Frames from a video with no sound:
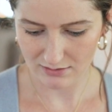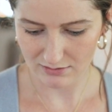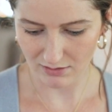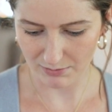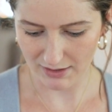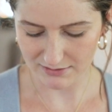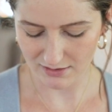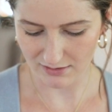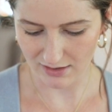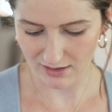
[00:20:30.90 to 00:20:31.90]
so I'll pass
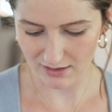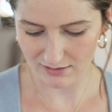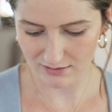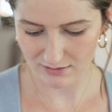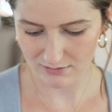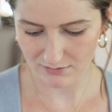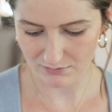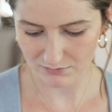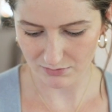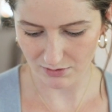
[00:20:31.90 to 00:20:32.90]
on that.
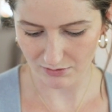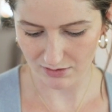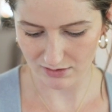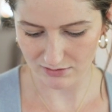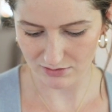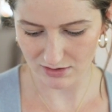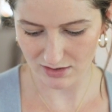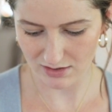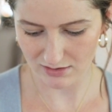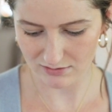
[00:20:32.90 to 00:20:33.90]
Broken in
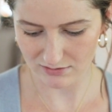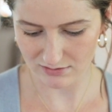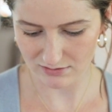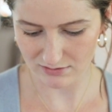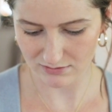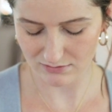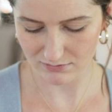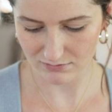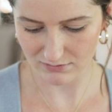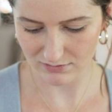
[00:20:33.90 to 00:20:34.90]

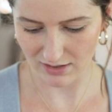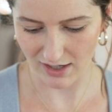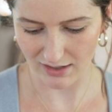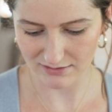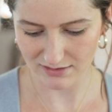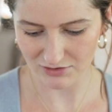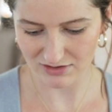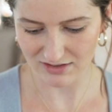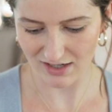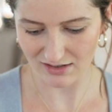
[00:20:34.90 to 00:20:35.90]
jeans. Yeah, see,
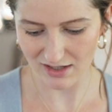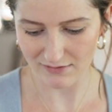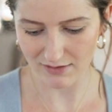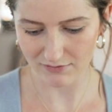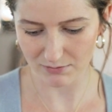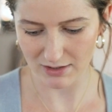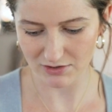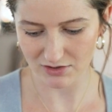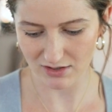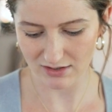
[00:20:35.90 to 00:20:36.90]
just not a lot of
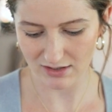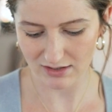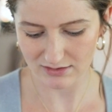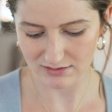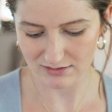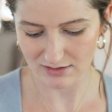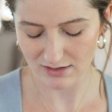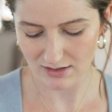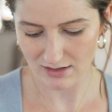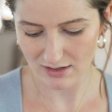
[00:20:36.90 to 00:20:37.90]
information on these.
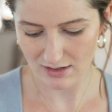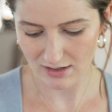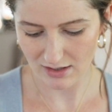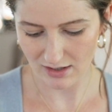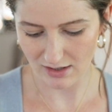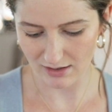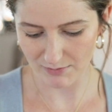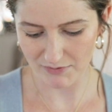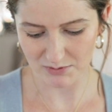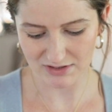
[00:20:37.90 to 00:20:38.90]

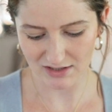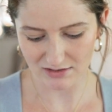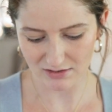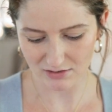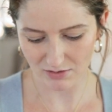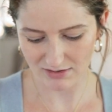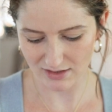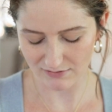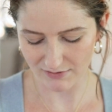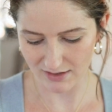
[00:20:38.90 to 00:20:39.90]
If it was easier to
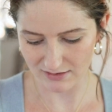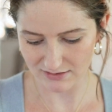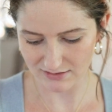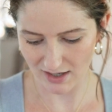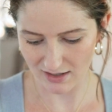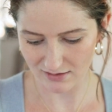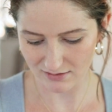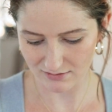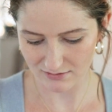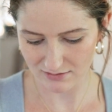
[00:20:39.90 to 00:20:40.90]
identify the
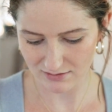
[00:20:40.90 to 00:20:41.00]
style